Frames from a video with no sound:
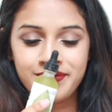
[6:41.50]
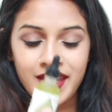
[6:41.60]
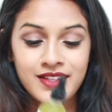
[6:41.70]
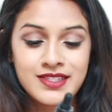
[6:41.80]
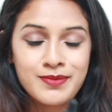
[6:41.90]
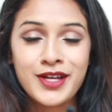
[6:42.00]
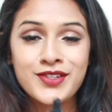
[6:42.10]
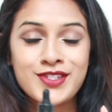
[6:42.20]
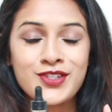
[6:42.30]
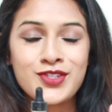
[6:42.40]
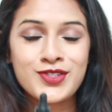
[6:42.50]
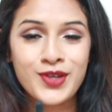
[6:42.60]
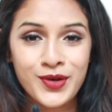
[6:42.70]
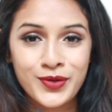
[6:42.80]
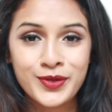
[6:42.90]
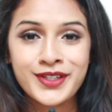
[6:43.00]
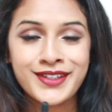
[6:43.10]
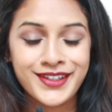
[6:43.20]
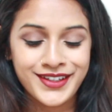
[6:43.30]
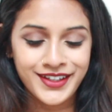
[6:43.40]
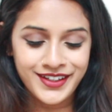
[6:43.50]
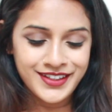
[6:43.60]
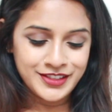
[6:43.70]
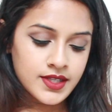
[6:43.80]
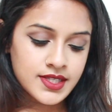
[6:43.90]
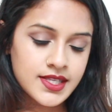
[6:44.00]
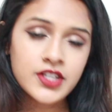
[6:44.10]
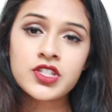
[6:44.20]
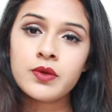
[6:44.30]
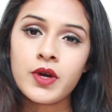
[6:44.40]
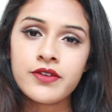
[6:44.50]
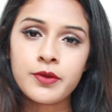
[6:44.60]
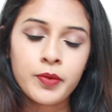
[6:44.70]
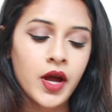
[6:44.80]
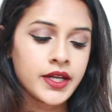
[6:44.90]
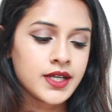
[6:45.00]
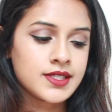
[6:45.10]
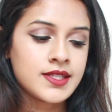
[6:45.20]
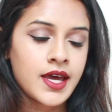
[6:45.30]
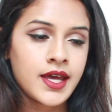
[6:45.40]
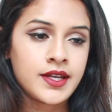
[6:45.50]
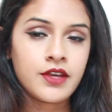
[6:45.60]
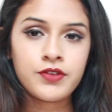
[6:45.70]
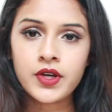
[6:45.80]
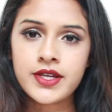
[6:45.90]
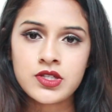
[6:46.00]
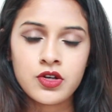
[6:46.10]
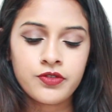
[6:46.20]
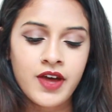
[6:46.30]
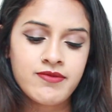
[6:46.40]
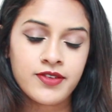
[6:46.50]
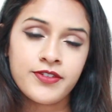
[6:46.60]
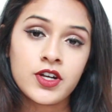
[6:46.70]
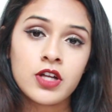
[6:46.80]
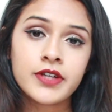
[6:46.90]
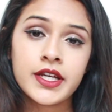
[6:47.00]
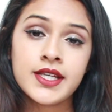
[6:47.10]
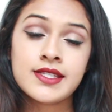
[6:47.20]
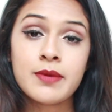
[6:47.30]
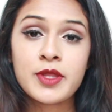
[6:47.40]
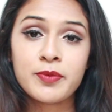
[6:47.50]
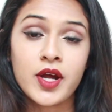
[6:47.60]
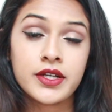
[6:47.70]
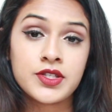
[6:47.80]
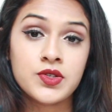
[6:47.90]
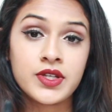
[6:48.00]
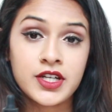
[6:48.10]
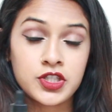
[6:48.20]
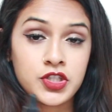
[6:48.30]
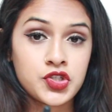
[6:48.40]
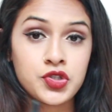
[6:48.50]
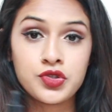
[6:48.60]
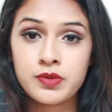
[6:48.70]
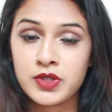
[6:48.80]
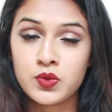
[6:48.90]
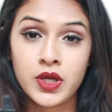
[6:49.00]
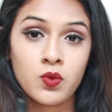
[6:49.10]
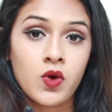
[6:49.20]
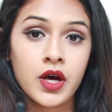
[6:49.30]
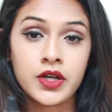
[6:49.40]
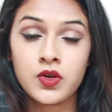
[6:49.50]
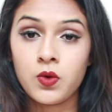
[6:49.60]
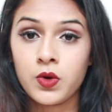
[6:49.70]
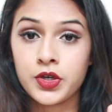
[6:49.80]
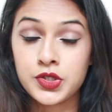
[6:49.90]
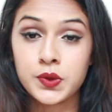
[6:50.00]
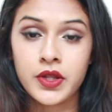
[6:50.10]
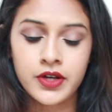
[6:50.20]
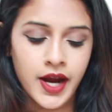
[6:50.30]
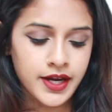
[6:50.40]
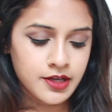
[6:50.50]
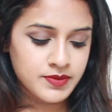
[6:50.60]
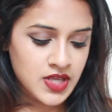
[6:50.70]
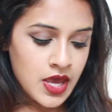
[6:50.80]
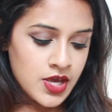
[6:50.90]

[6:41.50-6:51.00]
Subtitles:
It smells so good. This is actually one of the products that, if you guys know FabFitFun already, some of the products you can actually choose between one or two other items.